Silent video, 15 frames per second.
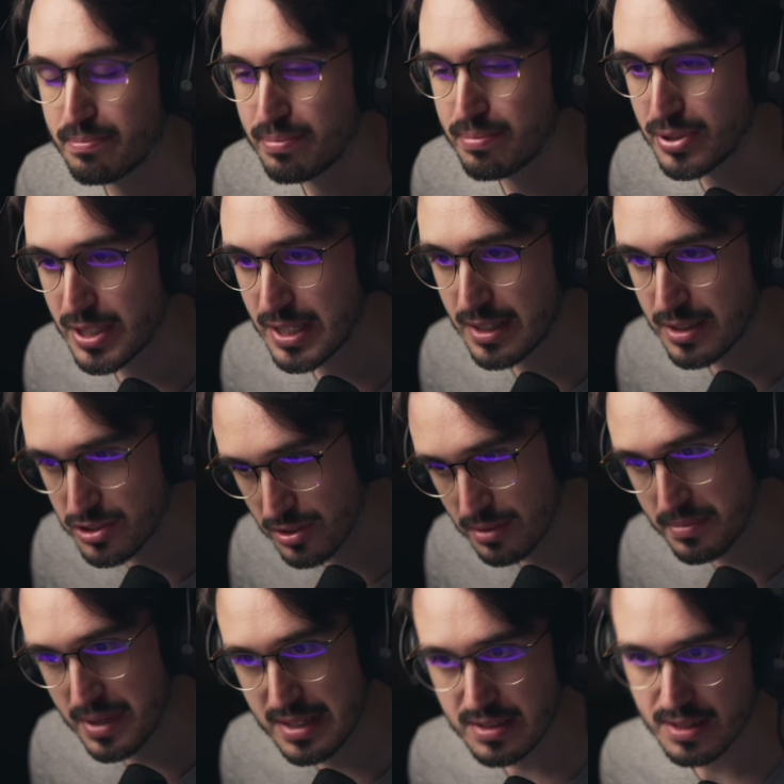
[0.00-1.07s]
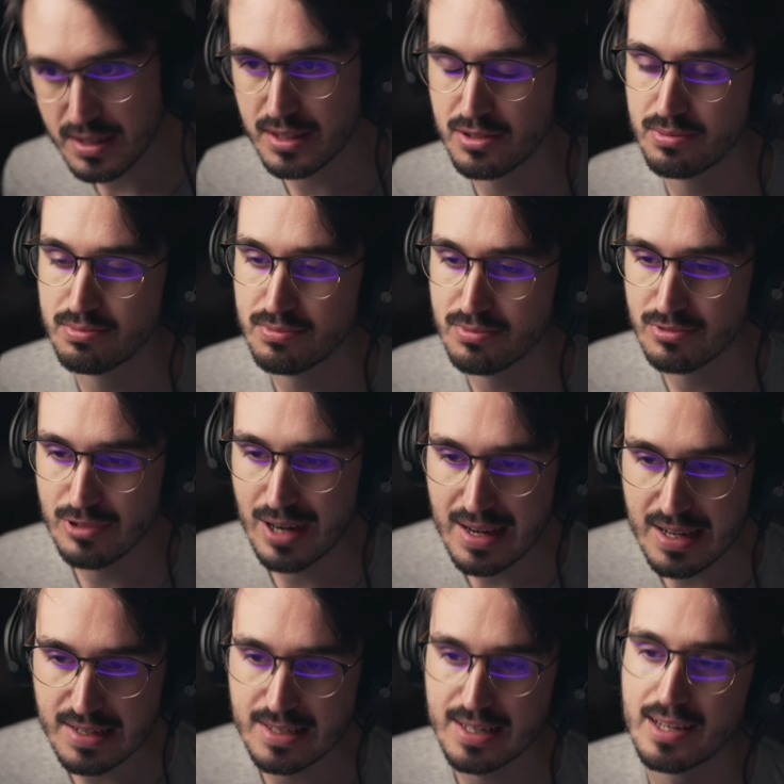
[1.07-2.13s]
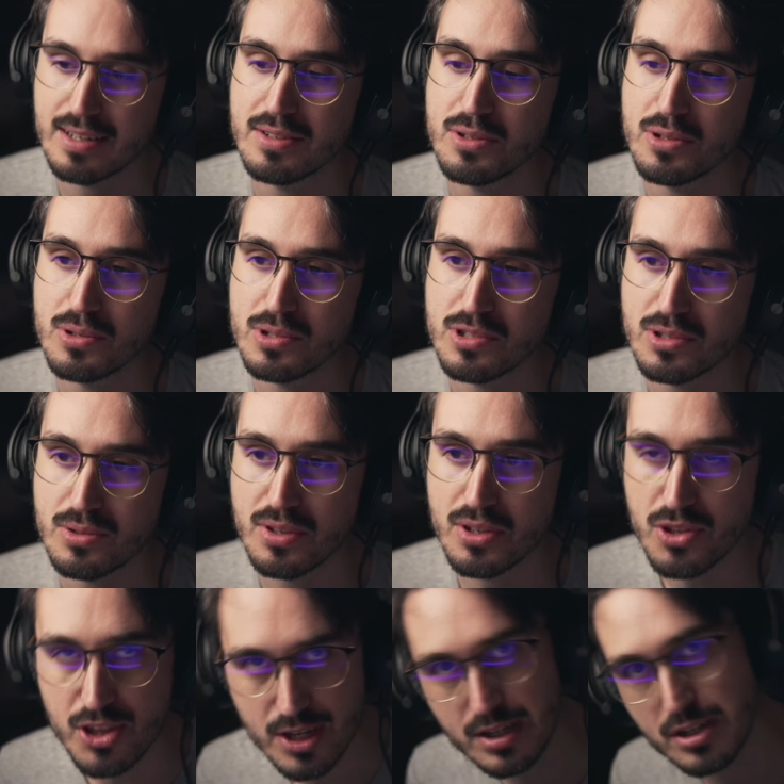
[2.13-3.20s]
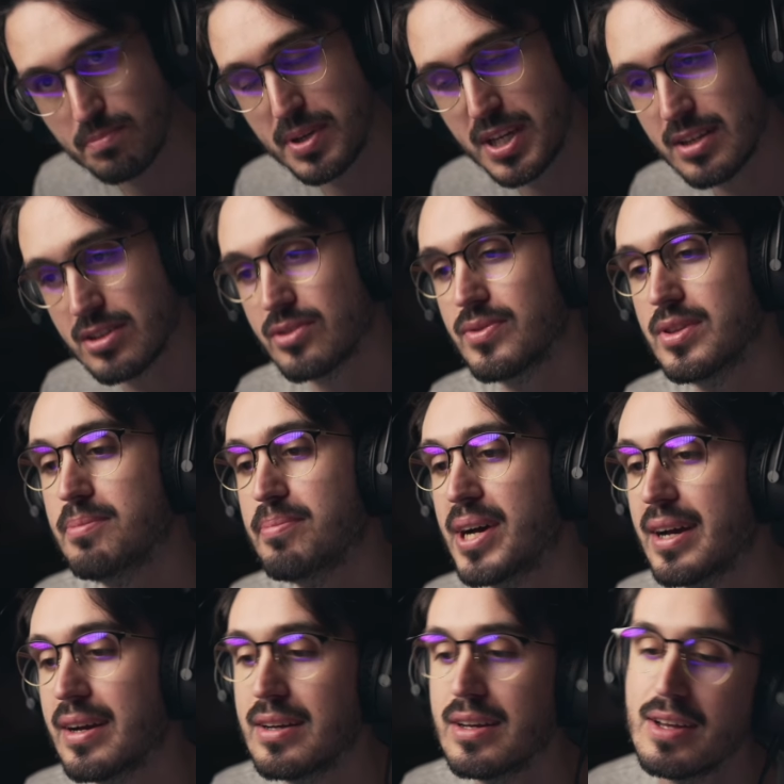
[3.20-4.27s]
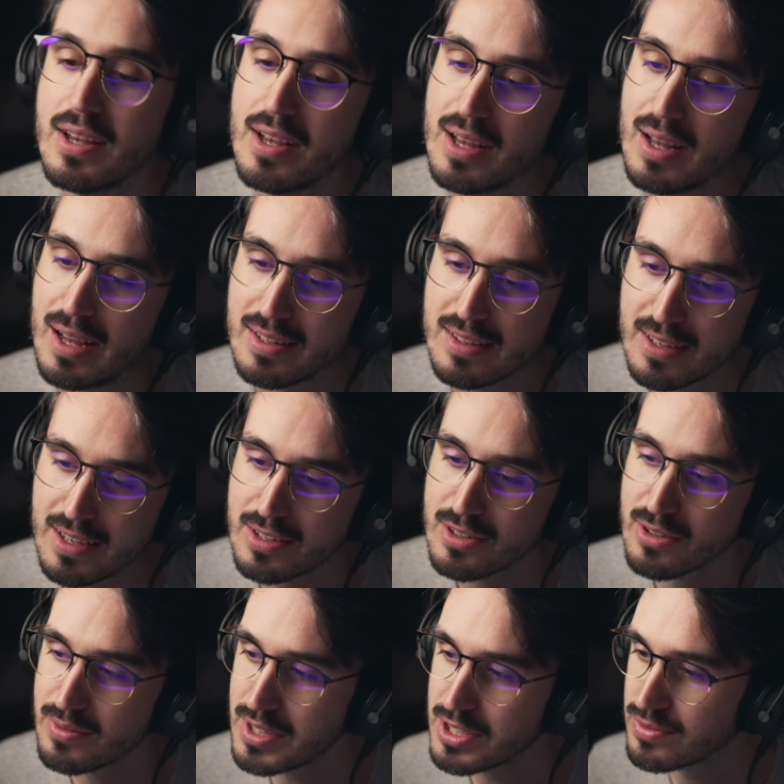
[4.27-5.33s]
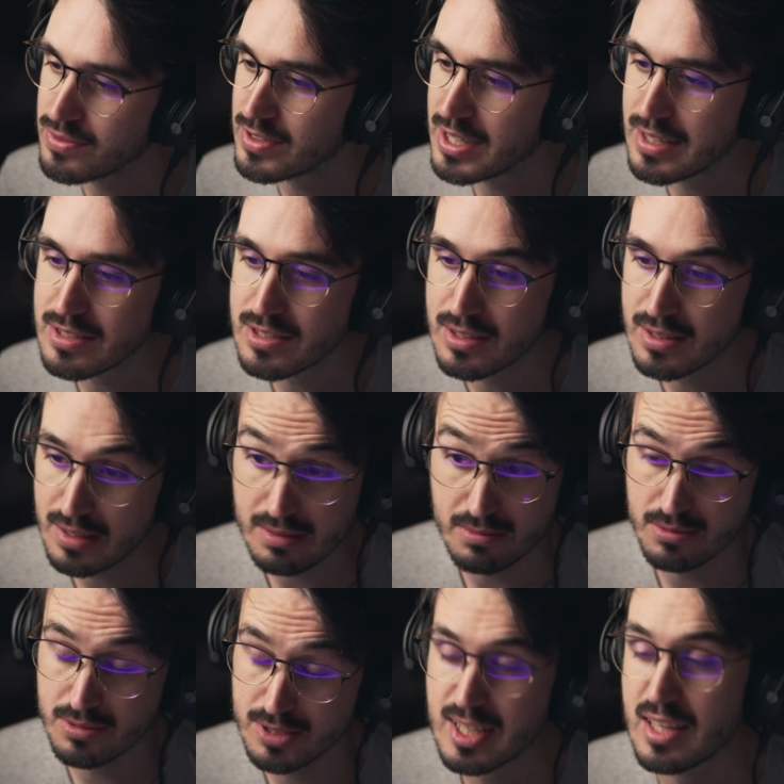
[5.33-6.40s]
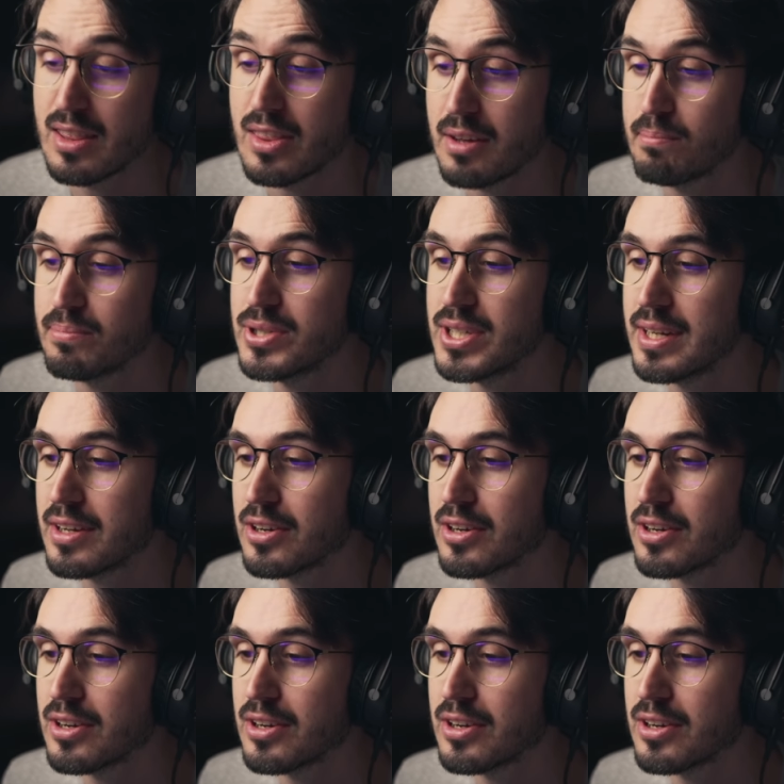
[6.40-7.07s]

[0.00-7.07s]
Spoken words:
pretty dramatic rallentandos on the third beat of the bar at the end of each phrase, and it's something pretty